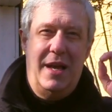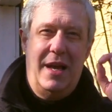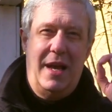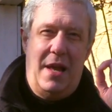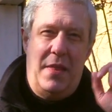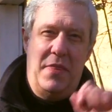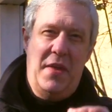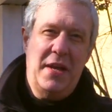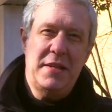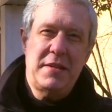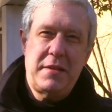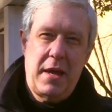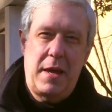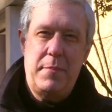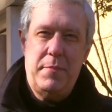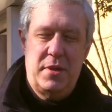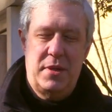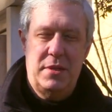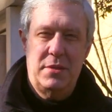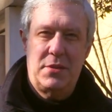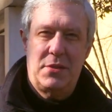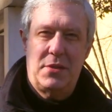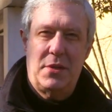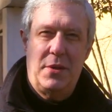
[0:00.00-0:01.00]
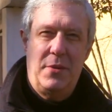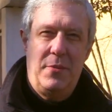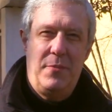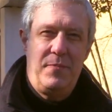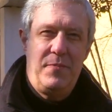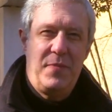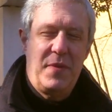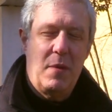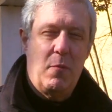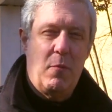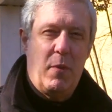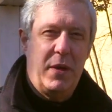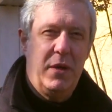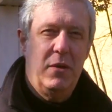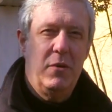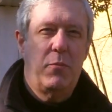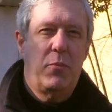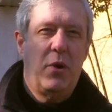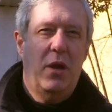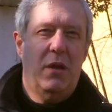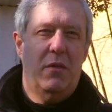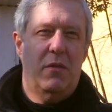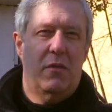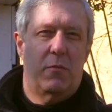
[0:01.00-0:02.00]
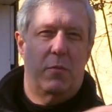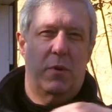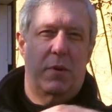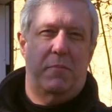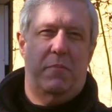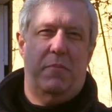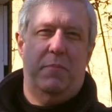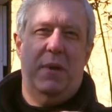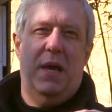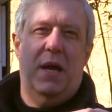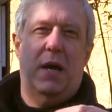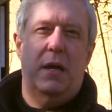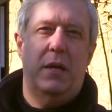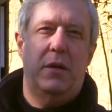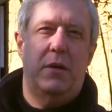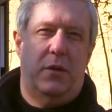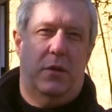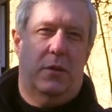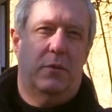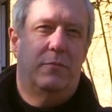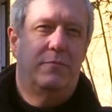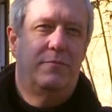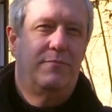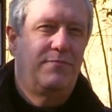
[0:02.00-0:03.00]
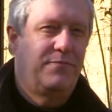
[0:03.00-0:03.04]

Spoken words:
And that happens when you bring the whip behind you.